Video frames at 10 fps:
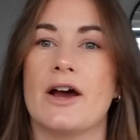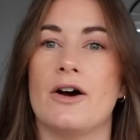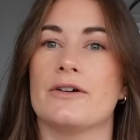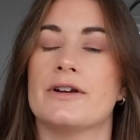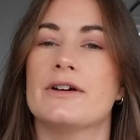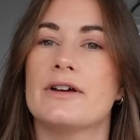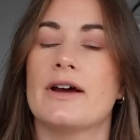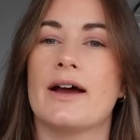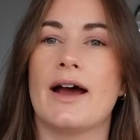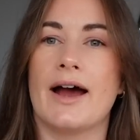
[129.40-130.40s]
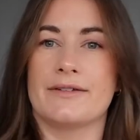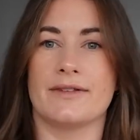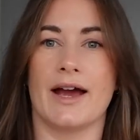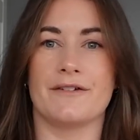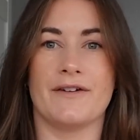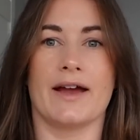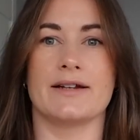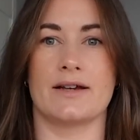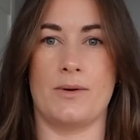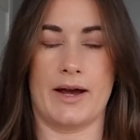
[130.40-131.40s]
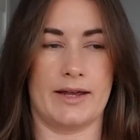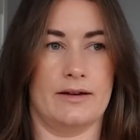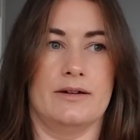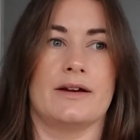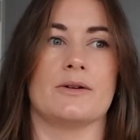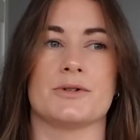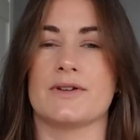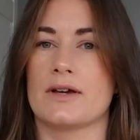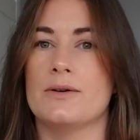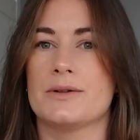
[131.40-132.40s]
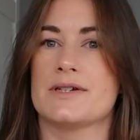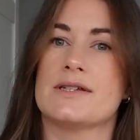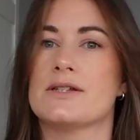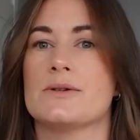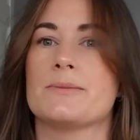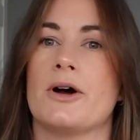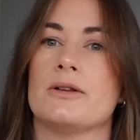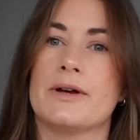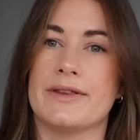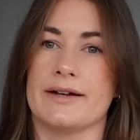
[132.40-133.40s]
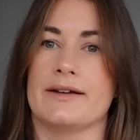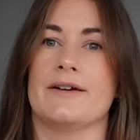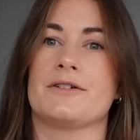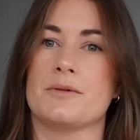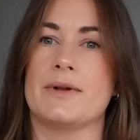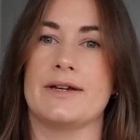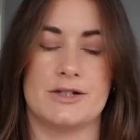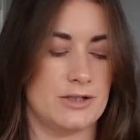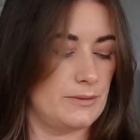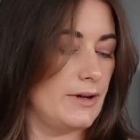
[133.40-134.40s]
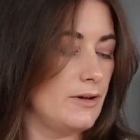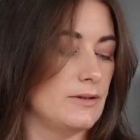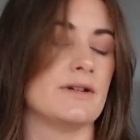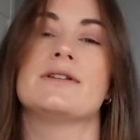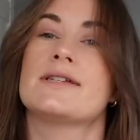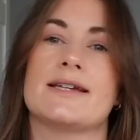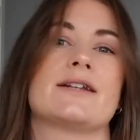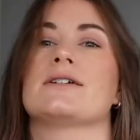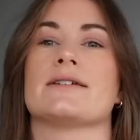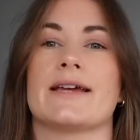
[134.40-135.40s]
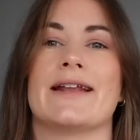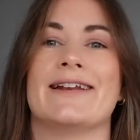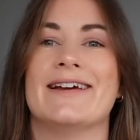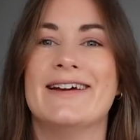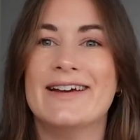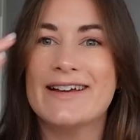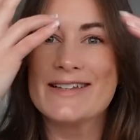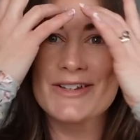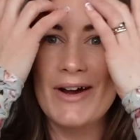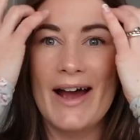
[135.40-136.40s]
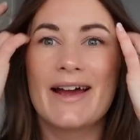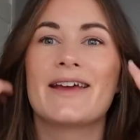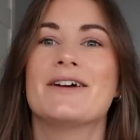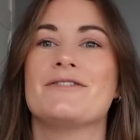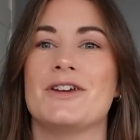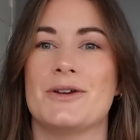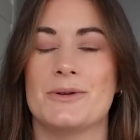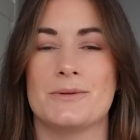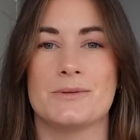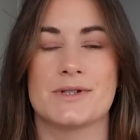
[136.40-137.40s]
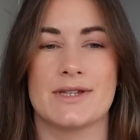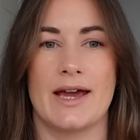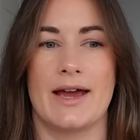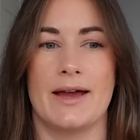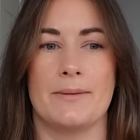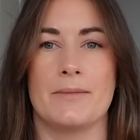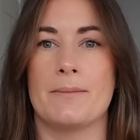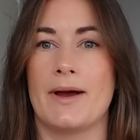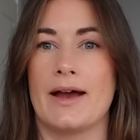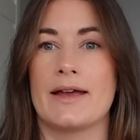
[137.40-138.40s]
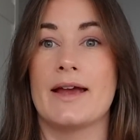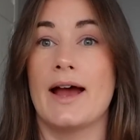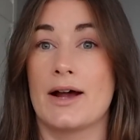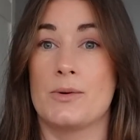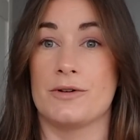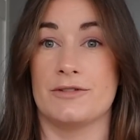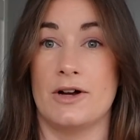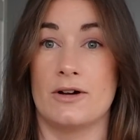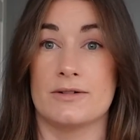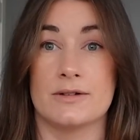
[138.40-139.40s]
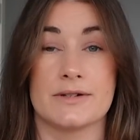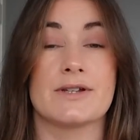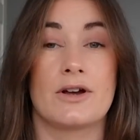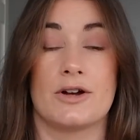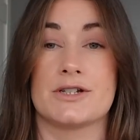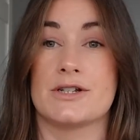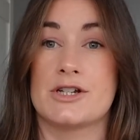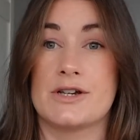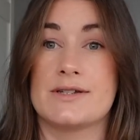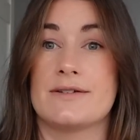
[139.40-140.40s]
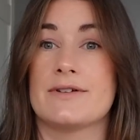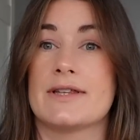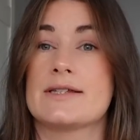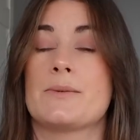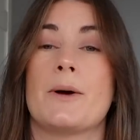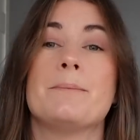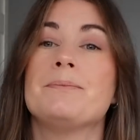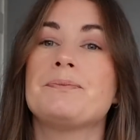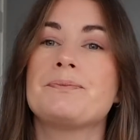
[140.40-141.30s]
on, I find it quite, I almost think, oh, this is too small, and then after a minute or two it all settles in. So I have used my Aqua Florals cotton jersey for this one.